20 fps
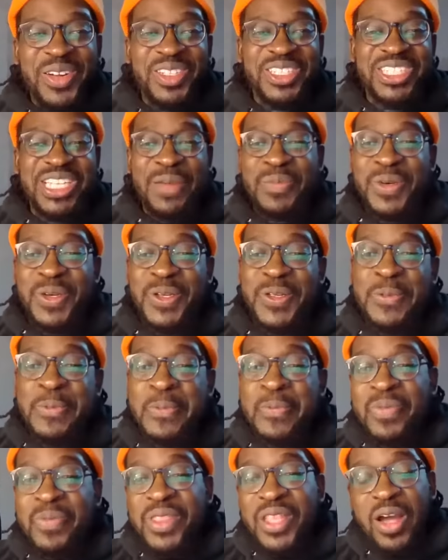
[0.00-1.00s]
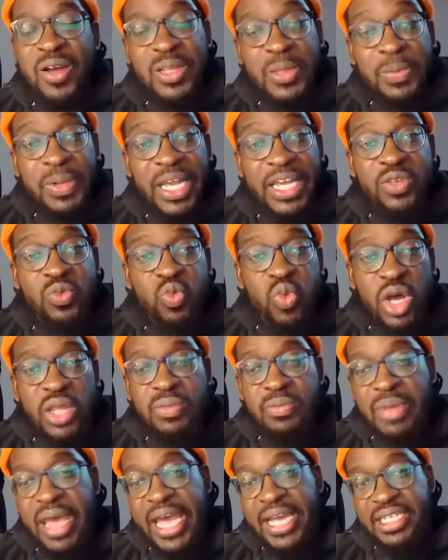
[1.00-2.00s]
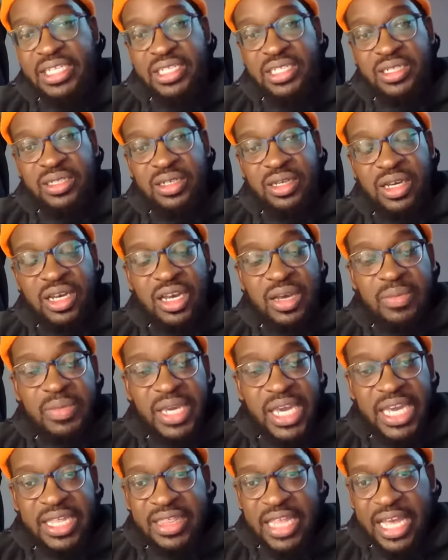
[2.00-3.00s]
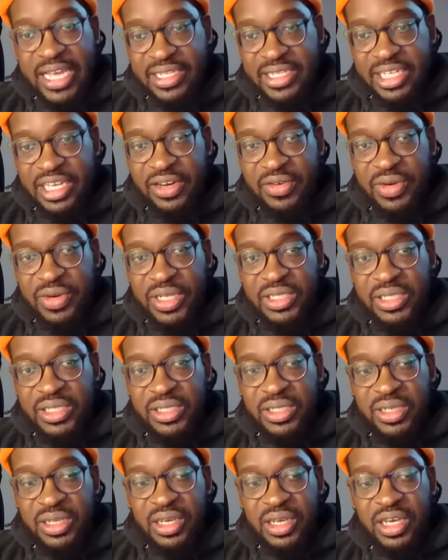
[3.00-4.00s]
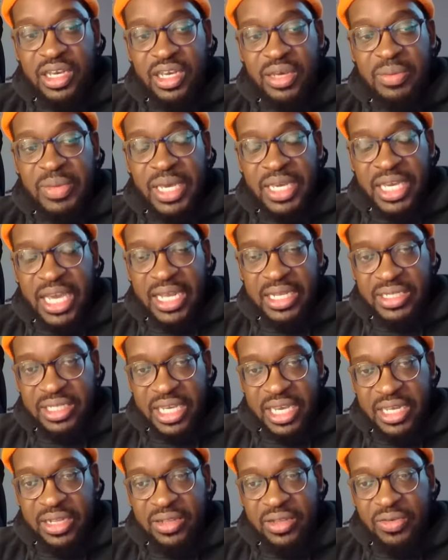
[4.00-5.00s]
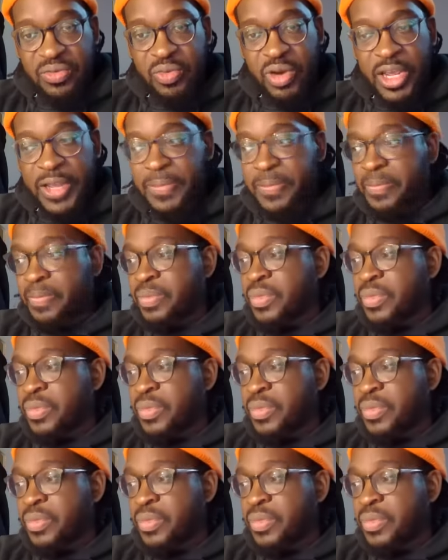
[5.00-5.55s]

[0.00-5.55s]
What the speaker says: Shepherd only played 1 match in that series against England, right?